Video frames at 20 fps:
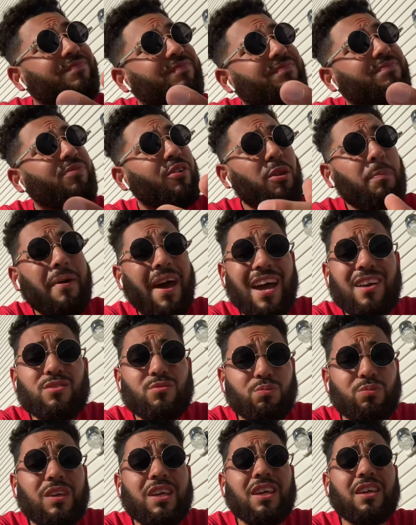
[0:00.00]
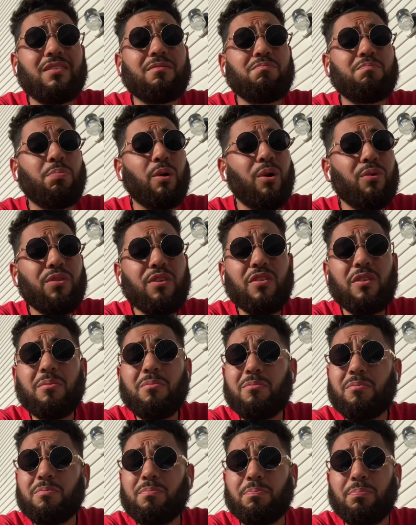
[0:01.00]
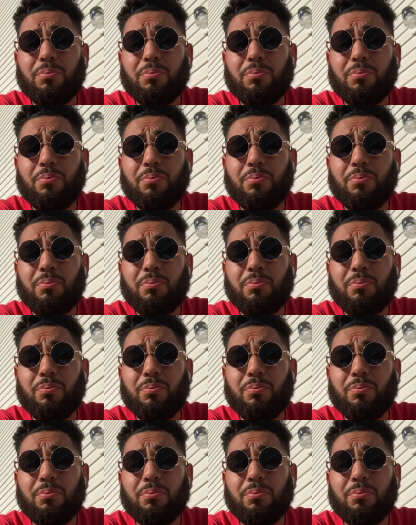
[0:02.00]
for the past week, both of them,